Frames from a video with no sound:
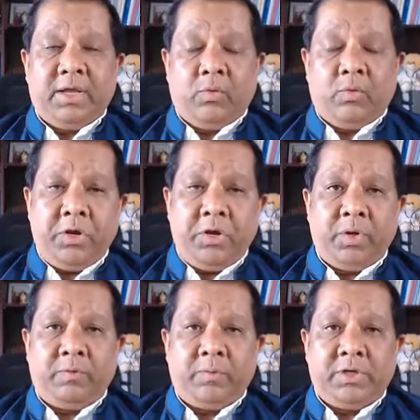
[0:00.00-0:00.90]
When you do
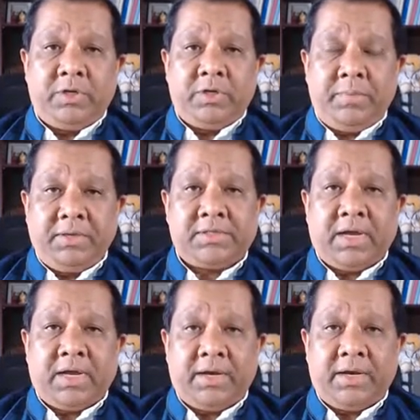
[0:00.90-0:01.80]
it from the dependent
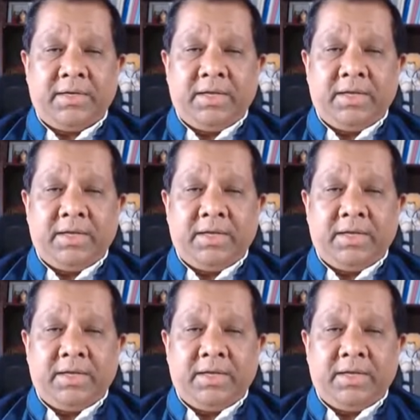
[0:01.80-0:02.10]
side,